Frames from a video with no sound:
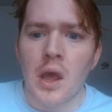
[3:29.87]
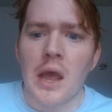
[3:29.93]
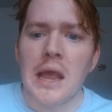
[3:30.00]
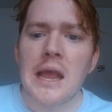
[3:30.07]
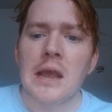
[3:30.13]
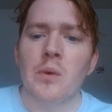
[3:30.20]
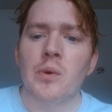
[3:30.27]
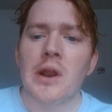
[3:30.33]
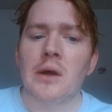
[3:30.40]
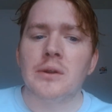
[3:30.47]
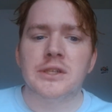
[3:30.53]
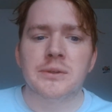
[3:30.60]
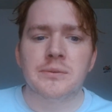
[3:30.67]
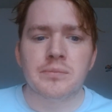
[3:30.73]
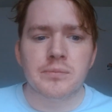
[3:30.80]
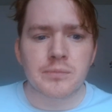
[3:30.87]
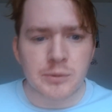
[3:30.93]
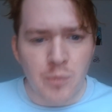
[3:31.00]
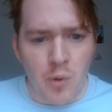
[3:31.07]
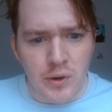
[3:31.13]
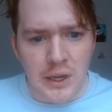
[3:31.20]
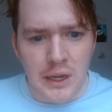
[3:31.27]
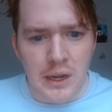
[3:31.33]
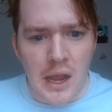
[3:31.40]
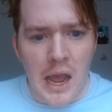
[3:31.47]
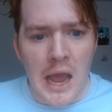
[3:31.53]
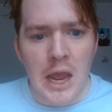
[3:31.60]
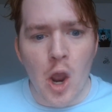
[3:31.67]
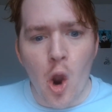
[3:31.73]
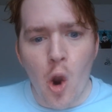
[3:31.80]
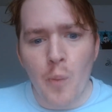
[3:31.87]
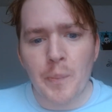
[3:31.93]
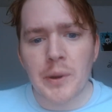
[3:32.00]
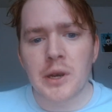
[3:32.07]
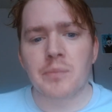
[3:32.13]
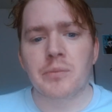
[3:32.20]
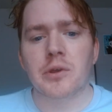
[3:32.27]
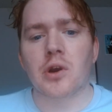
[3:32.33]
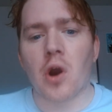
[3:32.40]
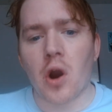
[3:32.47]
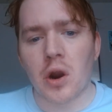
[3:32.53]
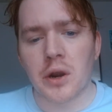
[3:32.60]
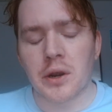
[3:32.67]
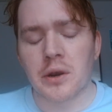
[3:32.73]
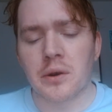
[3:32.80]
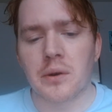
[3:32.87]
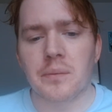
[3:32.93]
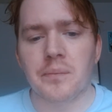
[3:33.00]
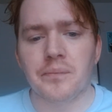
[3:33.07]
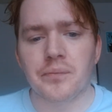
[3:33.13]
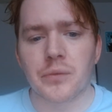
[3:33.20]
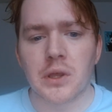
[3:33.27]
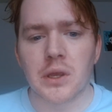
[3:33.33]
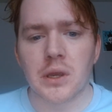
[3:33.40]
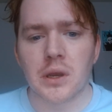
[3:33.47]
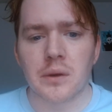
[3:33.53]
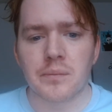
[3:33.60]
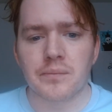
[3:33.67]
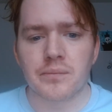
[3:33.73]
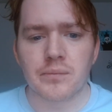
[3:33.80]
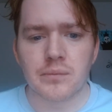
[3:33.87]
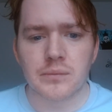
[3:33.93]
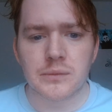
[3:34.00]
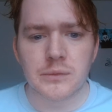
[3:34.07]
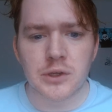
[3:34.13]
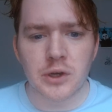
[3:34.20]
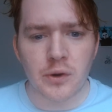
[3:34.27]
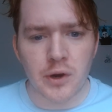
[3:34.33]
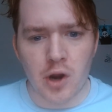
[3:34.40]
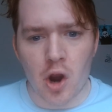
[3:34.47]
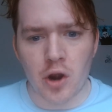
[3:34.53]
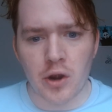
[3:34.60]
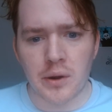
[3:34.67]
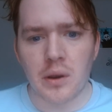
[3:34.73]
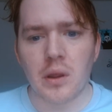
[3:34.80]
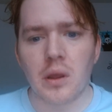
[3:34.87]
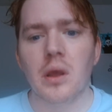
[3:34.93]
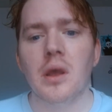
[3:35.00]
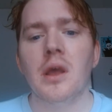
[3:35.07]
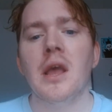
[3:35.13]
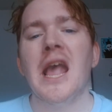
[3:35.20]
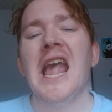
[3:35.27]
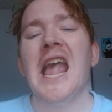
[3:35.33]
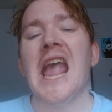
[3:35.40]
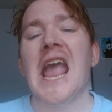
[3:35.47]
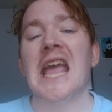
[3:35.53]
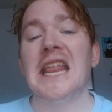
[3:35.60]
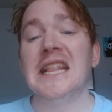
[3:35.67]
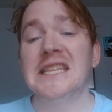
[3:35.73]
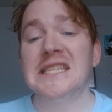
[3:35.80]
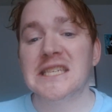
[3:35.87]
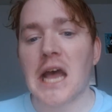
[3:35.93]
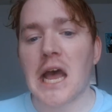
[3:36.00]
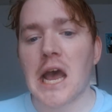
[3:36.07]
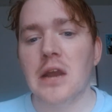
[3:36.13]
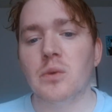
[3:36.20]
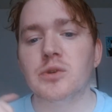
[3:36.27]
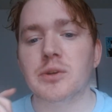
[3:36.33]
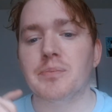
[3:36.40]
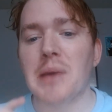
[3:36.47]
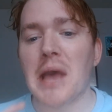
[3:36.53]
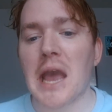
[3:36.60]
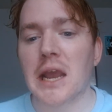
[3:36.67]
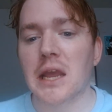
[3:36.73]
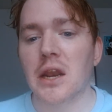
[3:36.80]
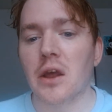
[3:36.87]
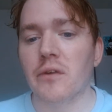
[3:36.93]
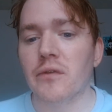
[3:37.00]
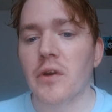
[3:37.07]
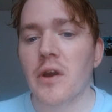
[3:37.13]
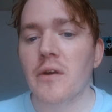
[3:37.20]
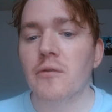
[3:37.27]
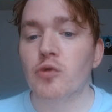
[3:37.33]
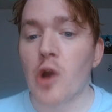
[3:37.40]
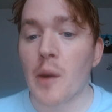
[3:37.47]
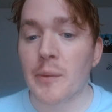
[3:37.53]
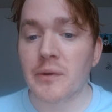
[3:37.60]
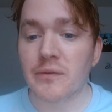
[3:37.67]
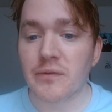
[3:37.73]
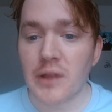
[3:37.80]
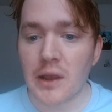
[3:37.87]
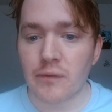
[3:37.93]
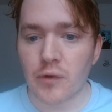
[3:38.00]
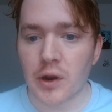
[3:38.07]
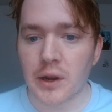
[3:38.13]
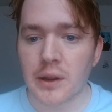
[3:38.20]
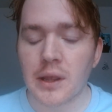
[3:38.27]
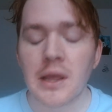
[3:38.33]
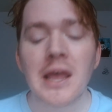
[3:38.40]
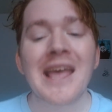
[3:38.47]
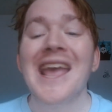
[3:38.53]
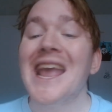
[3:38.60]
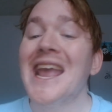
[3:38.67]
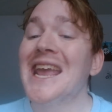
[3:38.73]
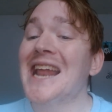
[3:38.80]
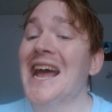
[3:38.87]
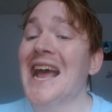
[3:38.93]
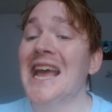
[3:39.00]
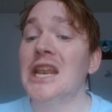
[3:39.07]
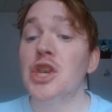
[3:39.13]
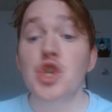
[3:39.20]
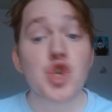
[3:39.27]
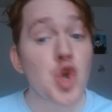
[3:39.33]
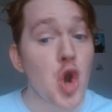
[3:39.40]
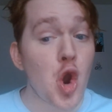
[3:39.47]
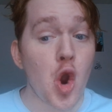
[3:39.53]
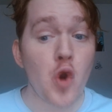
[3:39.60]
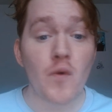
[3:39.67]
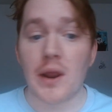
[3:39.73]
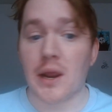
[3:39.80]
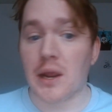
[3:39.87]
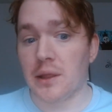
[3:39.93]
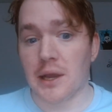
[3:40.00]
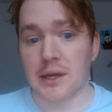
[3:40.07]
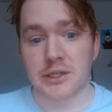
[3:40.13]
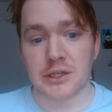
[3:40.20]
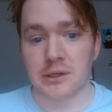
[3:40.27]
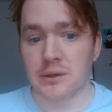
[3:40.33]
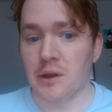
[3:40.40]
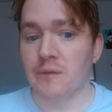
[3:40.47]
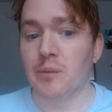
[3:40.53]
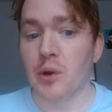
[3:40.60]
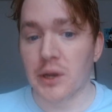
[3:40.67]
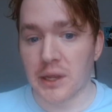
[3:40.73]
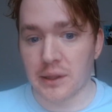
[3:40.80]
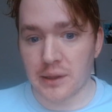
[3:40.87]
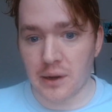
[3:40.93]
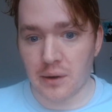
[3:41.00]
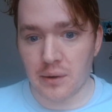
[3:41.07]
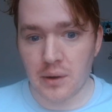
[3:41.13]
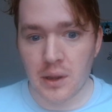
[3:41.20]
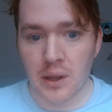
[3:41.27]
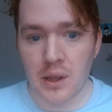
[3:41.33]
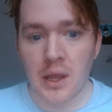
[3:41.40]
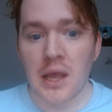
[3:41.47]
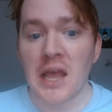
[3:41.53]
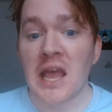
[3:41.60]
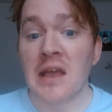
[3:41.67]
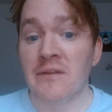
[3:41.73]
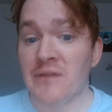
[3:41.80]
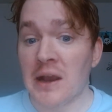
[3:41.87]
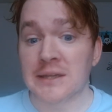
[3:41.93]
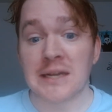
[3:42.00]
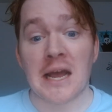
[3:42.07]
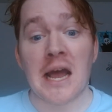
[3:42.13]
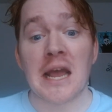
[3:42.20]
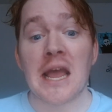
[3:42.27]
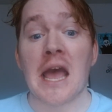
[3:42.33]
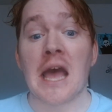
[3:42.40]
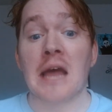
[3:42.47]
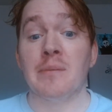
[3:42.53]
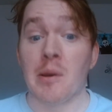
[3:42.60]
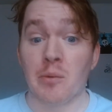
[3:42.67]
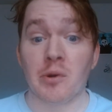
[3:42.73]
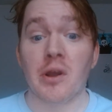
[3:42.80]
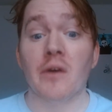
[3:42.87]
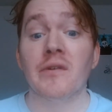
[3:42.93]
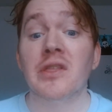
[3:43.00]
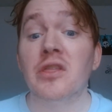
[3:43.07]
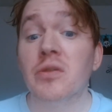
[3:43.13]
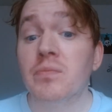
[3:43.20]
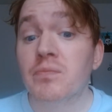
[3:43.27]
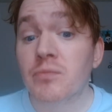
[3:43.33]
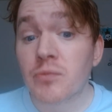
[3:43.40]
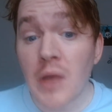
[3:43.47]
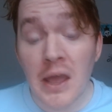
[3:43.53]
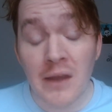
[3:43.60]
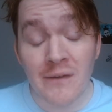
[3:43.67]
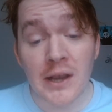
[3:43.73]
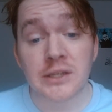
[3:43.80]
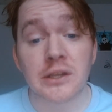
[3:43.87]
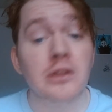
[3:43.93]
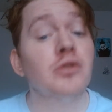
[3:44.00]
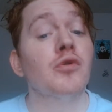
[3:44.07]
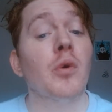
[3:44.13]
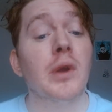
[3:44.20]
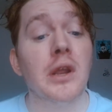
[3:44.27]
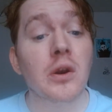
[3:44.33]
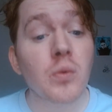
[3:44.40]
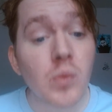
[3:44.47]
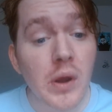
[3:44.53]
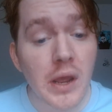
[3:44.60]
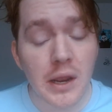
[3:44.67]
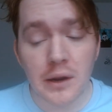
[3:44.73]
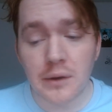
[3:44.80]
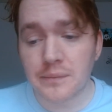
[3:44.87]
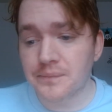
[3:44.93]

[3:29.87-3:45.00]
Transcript: And when out smoking, I opened up the carton, the cigarette carton, and inside was a packet of ramen flavoring. And I had no recollection of putting it there. In fact, I had memory of actually throwing it away.